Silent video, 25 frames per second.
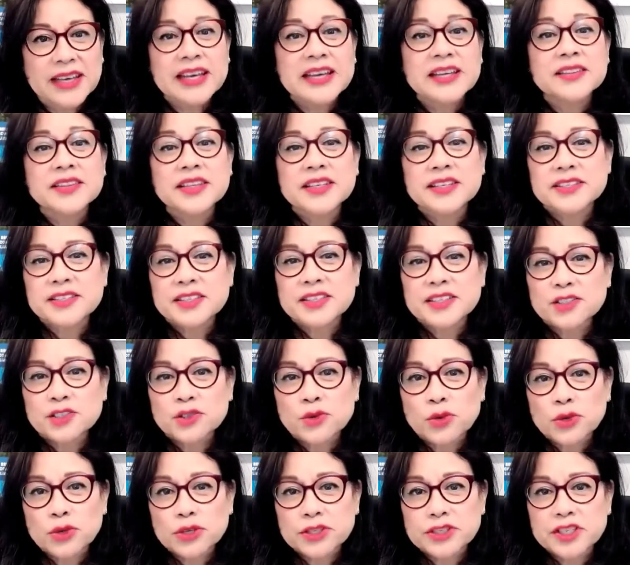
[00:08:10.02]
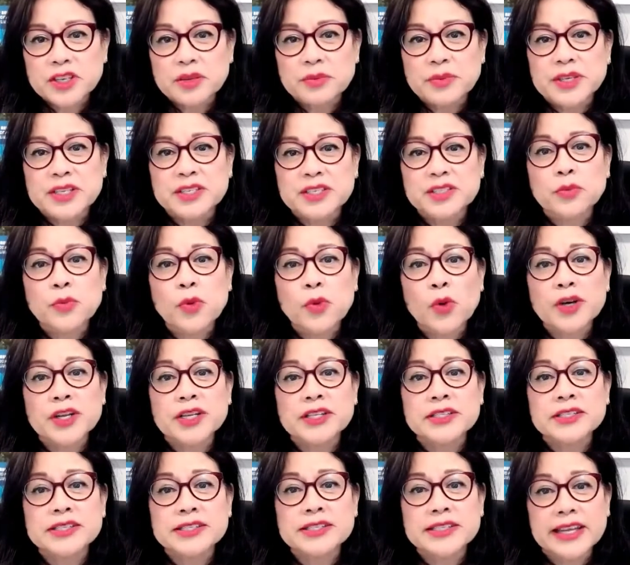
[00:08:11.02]
This consortium is supporting
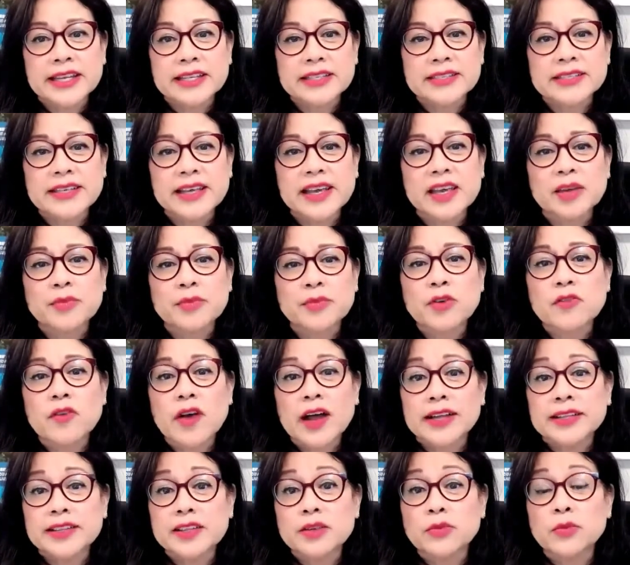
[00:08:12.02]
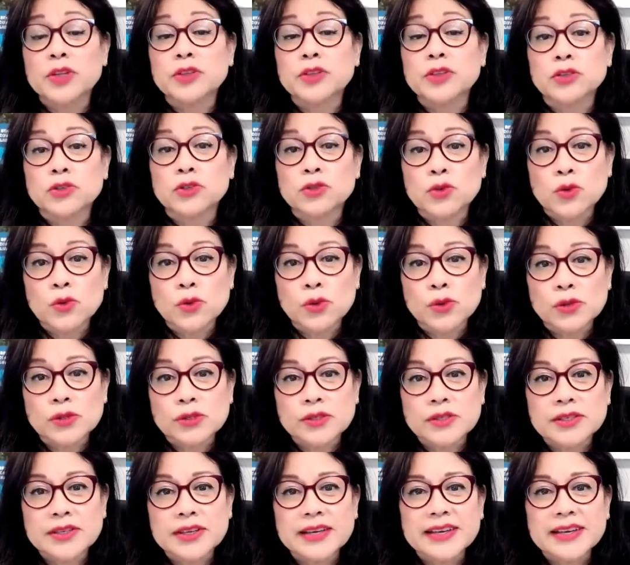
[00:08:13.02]
states and provide them with the tools,